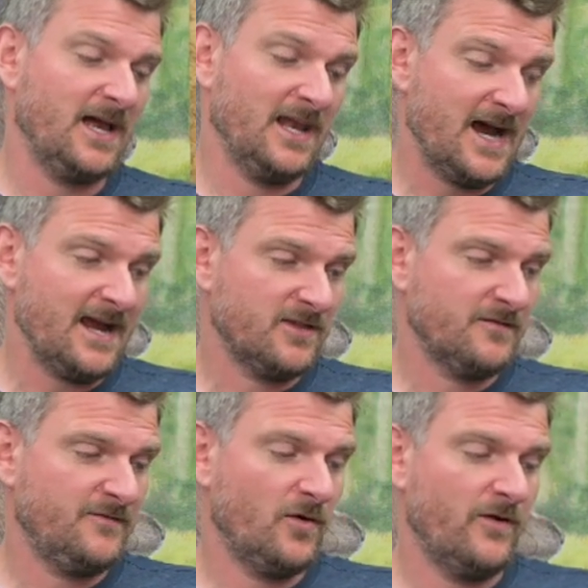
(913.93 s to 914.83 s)
I like the
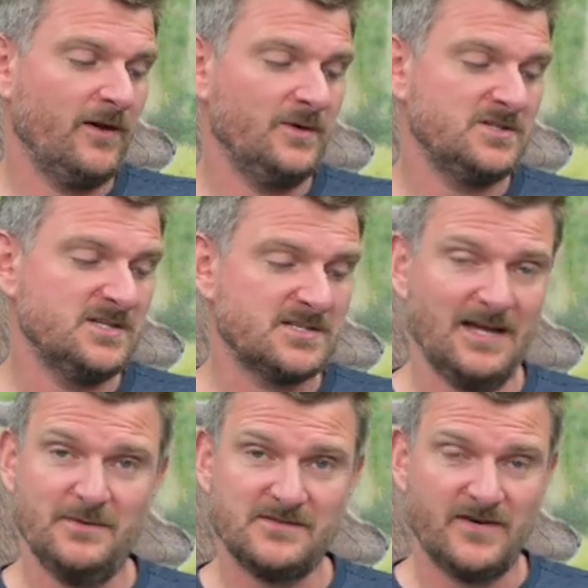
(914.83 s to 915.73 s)
forend which is
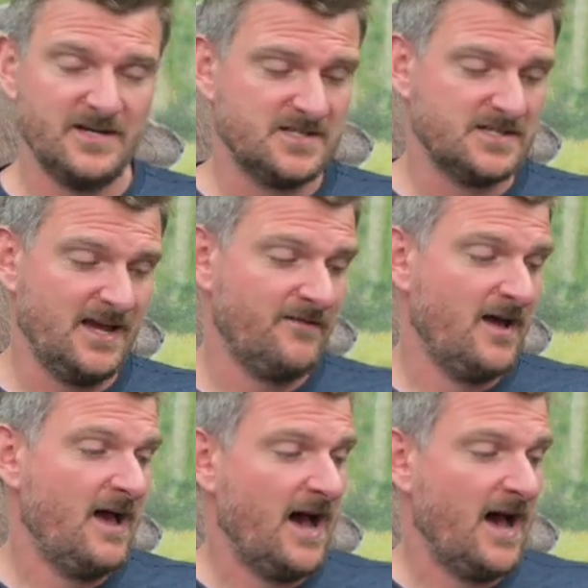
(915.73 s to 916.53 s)
slim, it's very stiff,